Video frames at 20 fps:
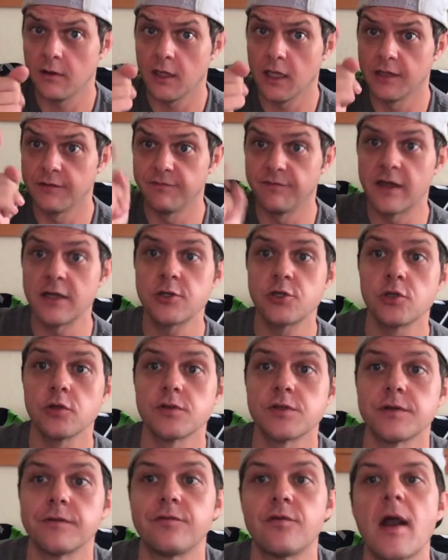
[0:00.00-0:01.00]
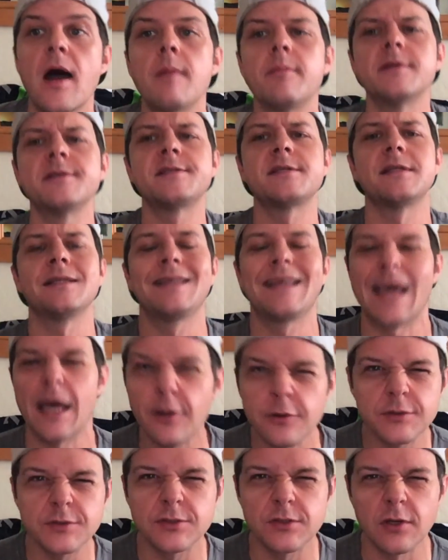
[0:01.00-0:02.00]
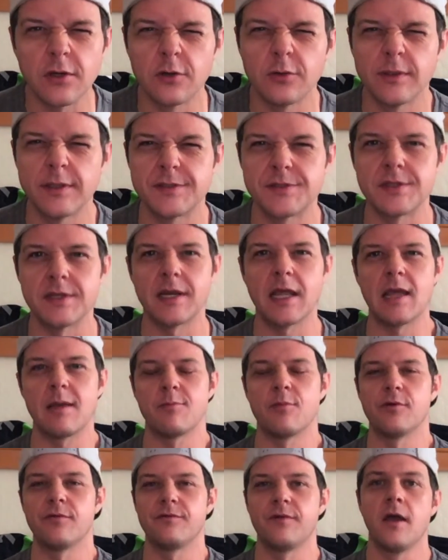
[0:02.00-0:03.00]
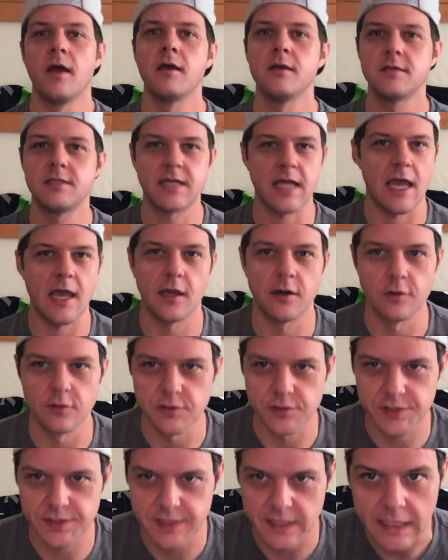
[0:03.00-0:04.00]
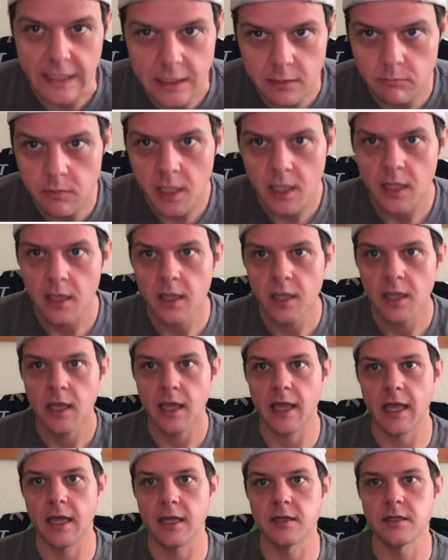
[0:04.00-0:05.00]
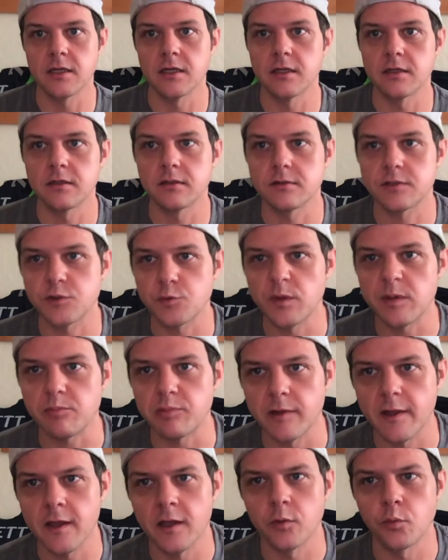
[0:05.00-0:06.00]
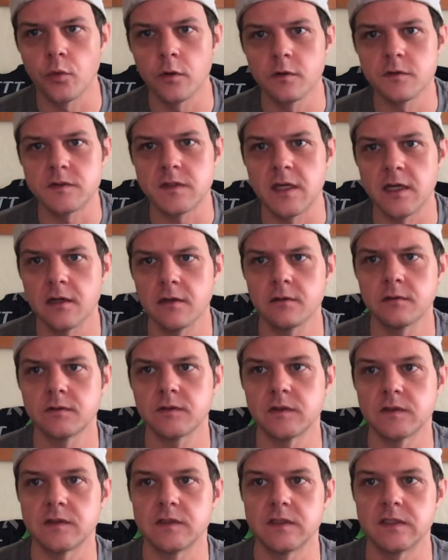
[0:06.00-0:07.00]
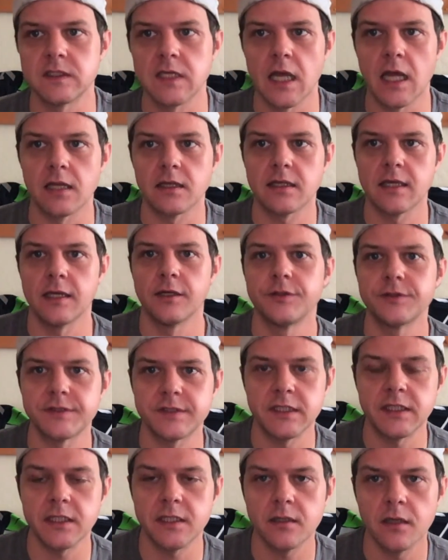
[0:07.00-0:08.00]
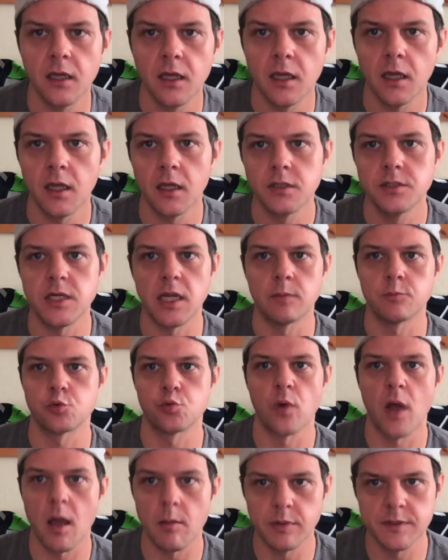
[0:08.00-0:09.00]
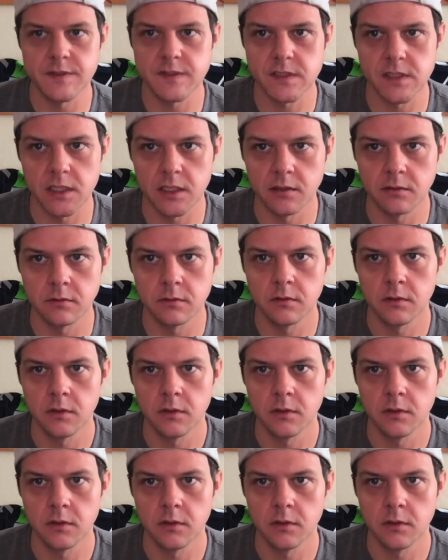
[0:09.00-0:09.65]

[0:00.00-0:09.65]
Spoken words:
Adventures of Robinson Kelso is the name of Tanner's team. And sweet play on words there, since he's got Kelsey, James Robinson,